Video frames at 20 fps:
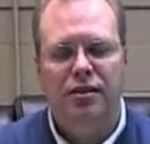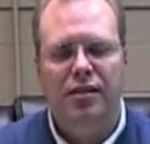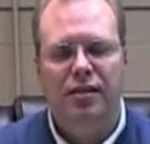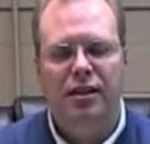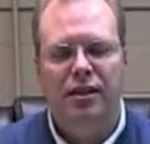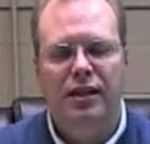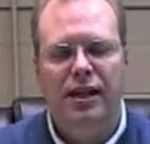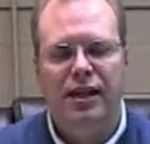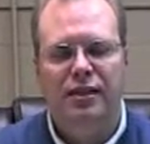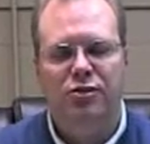
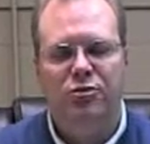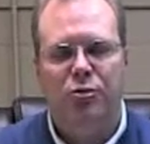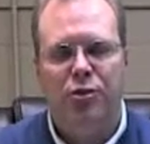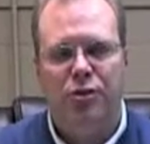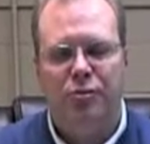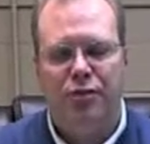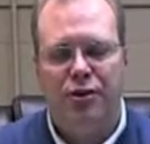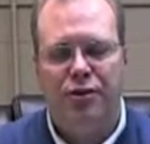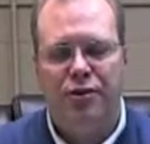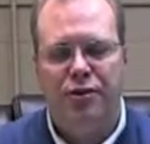in Acts
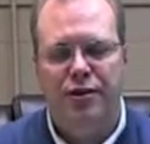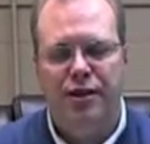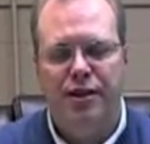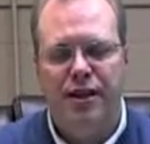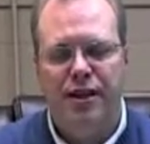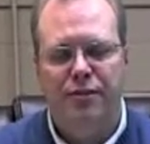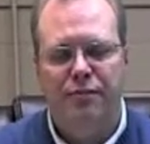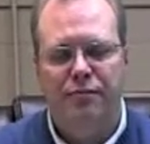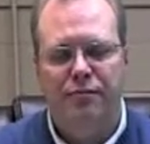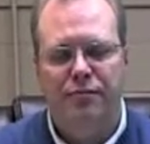
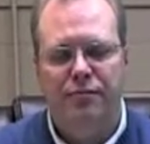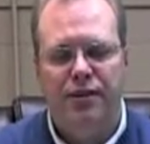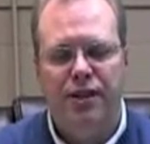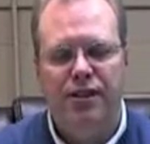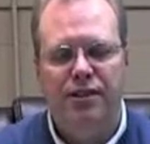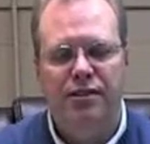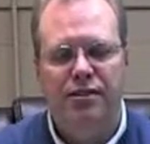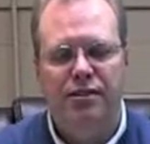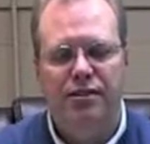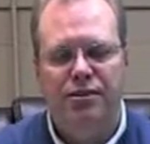21:38 and
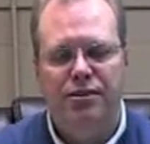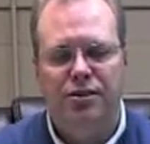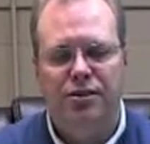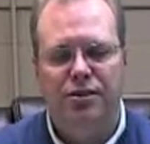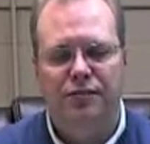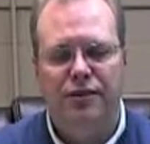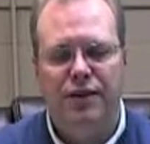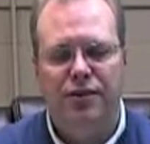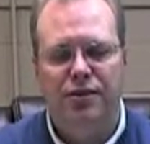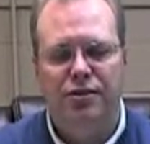the ascension of
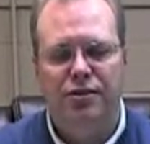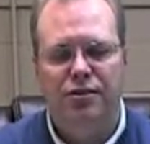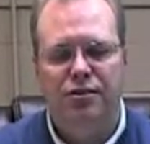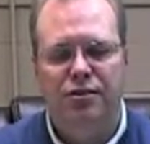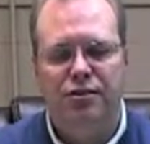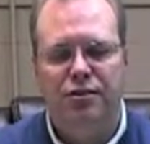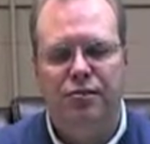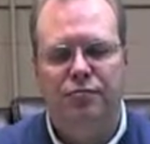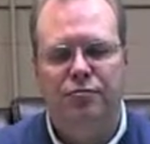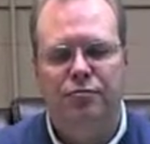
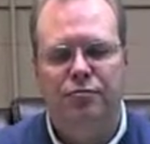Festus.